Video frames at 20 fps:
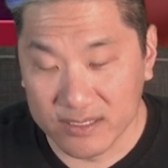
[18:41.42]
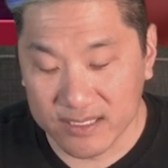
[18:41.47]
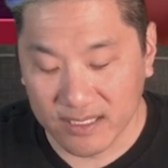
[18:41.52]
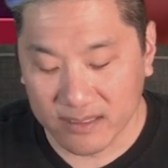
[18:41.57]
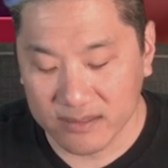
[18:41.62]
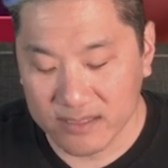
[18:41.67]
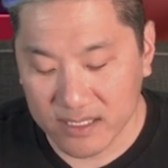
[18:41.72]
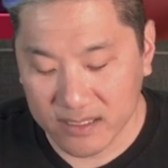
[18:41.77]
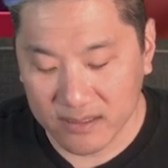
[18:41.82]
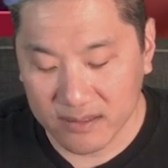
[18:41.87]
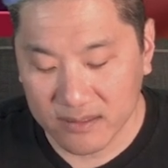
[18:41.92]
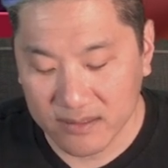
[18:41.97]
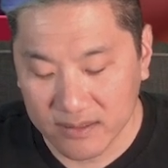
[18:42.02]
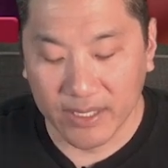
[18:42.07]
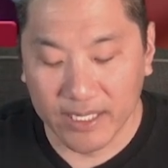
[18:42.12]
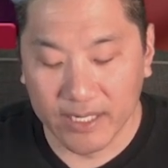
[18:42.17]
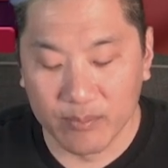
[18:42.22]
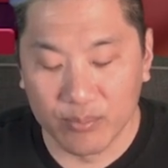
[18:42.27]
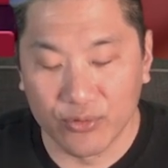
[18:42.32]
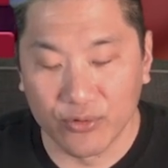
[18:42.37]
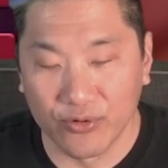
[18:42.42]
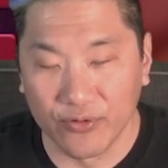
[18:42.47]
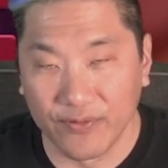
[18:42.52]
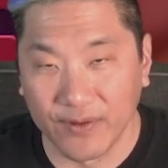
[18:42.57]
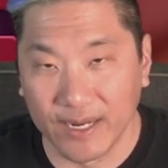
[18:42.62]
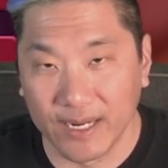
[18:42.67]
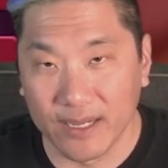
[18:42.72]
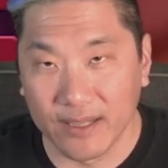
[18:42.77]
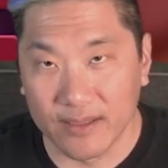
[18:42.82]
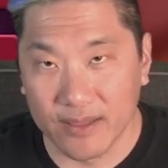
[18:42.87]
delta, but
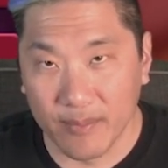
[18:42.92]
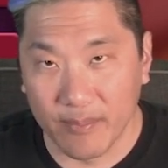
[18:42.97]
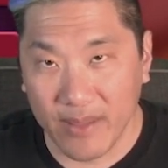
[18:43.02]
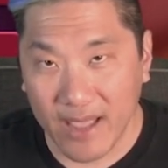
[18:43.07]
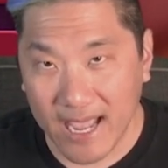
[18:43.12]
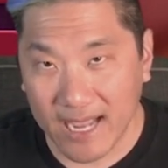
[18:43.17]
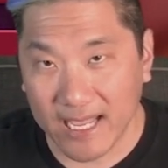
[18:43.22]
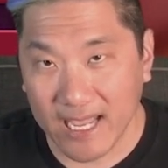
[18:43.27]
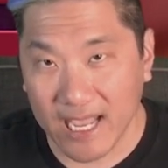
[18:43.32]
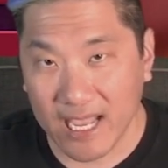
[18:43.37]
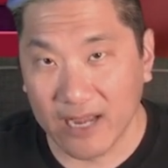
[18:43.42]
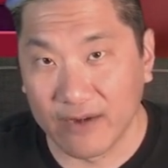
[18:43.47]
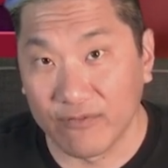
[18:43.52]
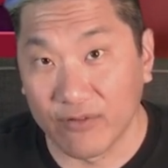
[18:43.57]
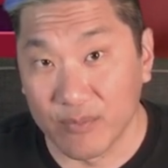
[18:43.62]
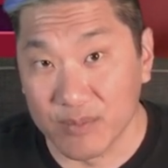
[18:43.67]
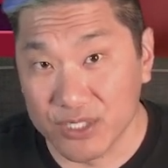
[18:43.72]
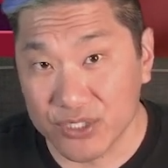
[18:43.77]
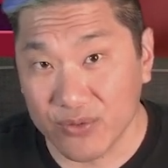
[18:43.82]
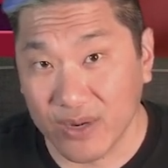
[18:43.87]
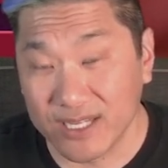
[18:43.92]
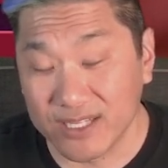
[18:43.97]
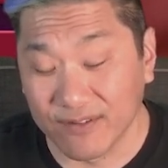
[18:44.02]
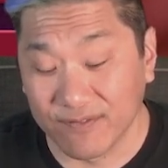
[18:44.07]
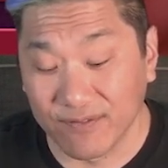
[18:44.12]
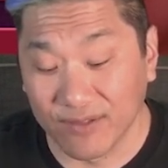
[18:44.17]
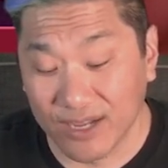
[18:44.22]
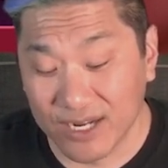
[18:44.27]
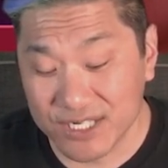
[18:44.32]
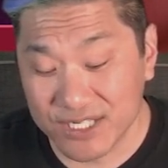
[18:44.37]
improving the backhand from a straight to
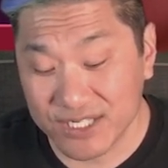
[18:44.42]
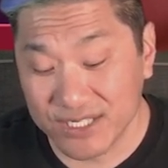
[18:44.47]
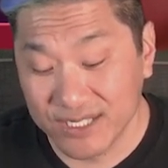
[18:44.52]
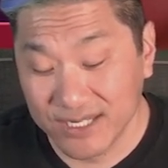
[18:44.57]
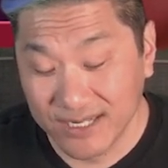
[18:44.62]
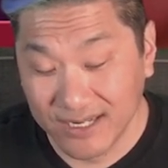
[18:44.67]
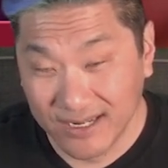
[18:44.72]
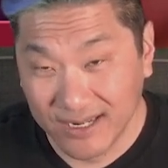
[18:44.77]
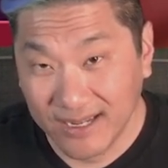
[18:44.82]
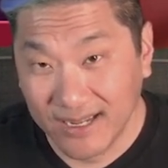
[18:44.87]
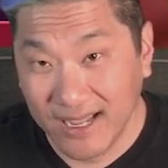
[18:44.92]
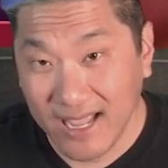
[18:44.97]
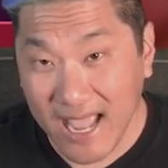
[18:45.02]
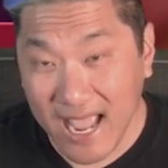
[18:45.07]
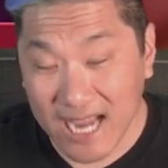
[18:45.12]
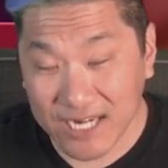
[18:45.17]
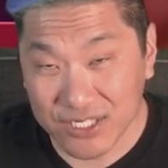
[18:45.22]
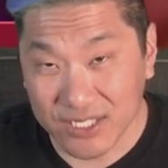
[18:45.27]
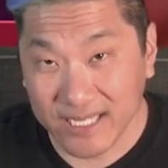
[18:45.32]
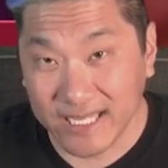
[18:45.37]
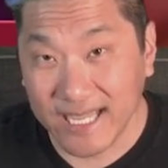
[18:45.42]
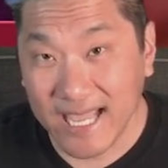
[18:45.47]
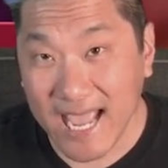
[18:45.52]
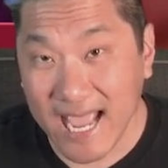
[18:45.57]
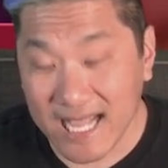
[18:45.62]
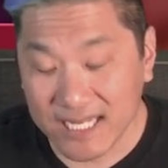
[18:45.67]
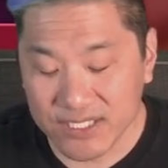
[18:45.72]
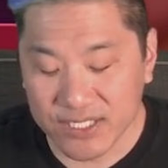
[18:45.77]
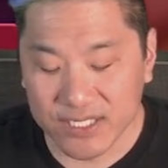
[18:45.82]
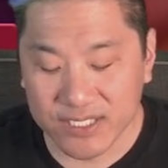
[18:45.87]
flush actually
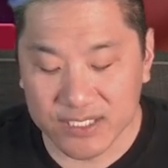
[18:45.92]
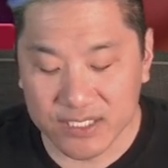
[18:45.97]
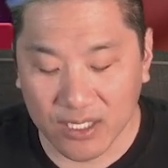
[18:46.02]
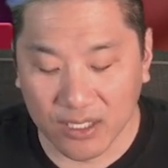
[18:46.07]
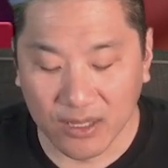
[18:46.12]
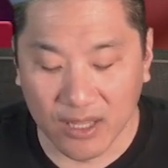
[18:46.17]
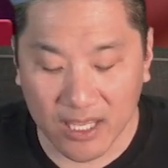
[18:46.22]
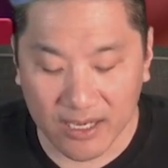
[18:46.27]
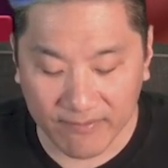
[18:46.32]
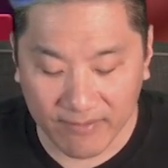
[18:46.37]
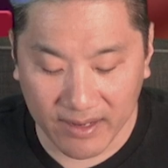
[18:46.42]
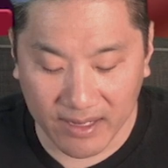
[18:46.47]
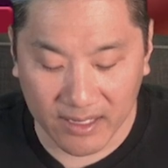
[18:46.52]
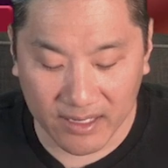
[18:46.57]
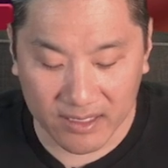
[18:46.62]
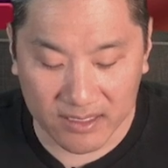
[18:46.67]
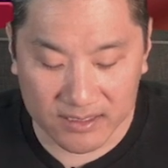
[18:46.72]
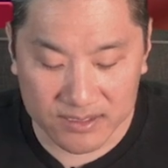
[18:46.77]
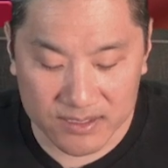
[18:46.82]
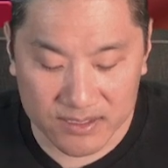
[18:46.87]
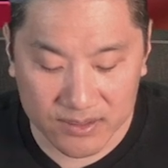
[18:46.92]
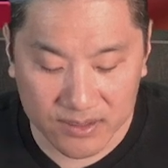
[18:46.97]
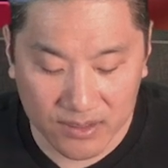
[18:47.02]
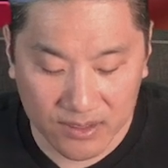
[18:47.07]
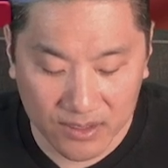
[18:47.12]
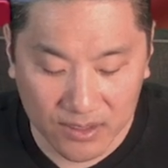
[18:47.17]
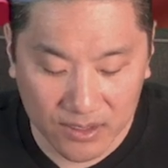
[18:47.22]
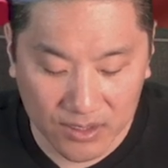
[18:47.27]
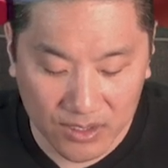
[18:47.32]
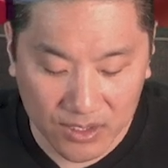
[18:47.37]
catches a lot of hands.
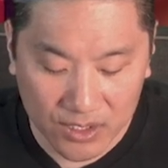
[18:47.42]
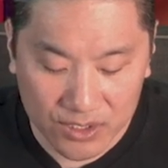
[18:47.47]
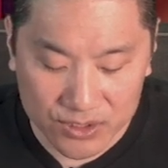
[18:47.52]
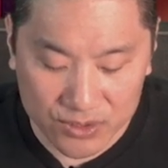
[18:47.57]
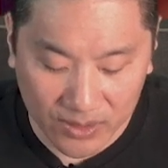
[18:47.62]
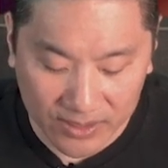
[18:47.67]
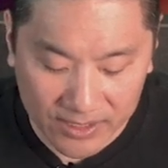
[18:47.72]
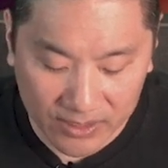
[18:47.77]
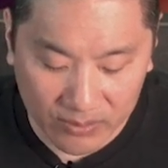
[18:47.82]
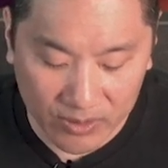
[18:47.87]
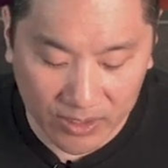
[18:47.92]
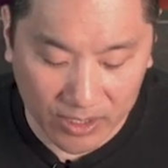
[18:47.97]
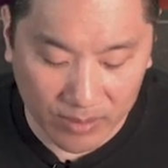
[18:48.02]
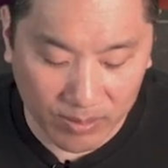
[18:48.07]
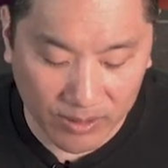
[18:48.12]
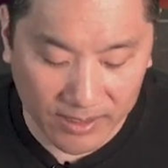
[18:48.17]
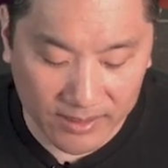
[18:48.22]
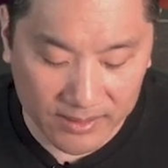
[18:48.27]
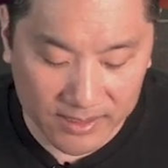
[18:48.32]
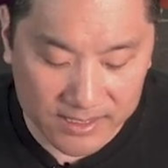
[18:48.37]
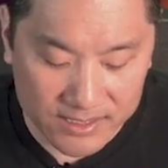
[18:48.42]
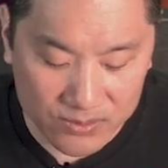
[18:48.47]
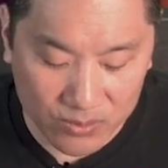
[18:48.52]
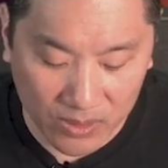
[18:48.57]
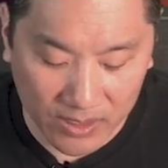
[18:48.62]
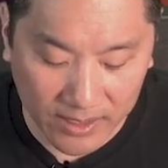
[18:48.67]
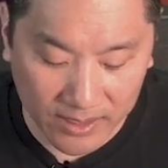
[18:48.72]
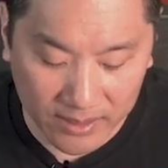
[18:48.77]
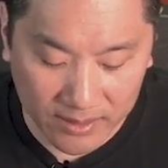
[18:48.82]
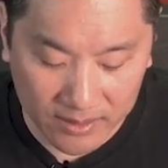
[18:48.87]
So I think we're going to play it this
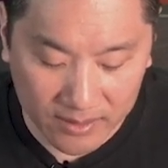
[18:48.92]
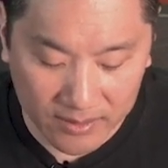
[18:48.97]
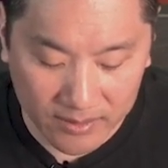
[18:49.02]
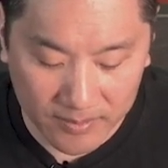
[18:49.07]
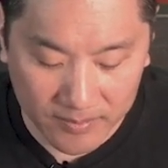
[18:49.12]
way.